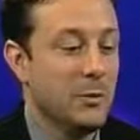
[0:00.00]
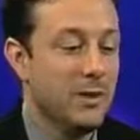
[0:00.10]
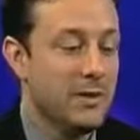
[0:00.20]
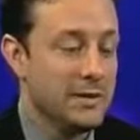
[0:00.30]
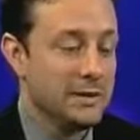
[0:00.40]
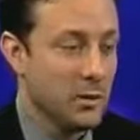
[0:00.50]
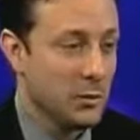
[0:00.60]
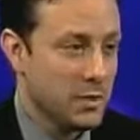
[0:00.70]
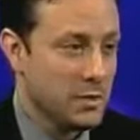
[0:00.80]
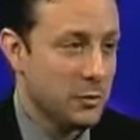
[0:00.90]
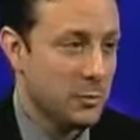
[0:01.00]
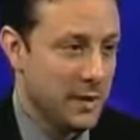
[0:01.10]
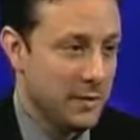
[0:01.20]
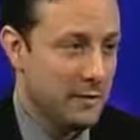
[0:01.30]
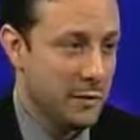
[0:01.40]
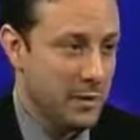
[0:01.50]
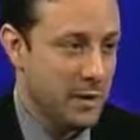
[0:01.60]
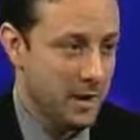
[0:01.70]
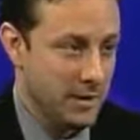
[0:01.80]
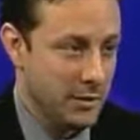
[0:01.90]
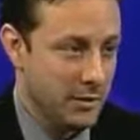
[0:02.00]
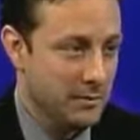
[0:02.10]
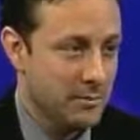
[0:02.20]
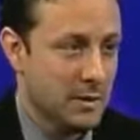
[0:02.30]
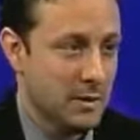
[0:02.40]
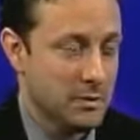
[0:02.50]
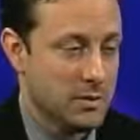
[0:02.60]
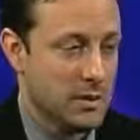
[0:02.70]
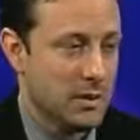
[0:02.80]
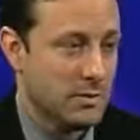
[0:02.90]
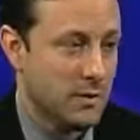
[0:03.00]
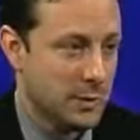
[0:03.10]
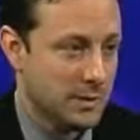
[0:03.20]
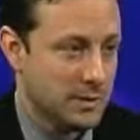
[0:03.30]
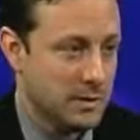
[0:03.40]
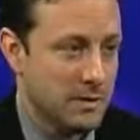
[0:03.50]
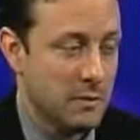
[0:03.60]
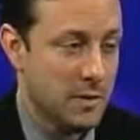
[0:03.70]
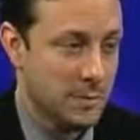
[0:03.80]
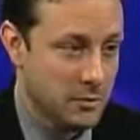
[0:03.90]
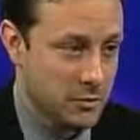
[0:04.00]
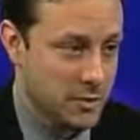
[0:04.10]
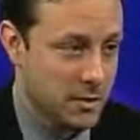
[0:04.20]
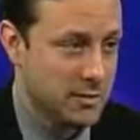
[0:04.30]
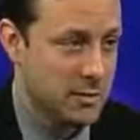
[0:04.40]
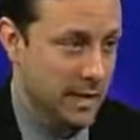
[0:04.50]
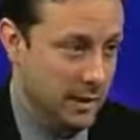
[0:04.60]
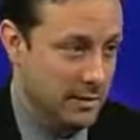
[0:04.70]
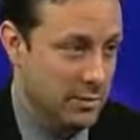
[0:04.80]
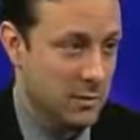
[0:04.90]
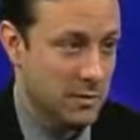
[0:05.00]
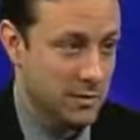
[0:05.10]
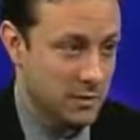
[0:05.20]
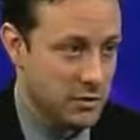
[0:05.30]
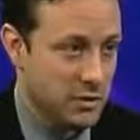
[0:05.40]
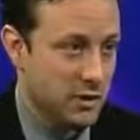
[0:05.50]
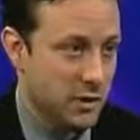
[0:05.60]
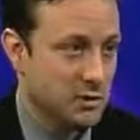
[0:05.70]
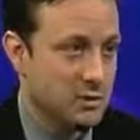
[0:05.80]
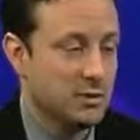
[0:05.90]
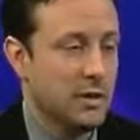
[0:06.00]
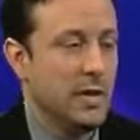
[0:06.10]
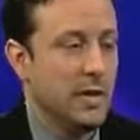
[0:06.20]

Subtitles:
Well, it's our regional brand for Niagara. It was developed in November 2008 is when it officially launched.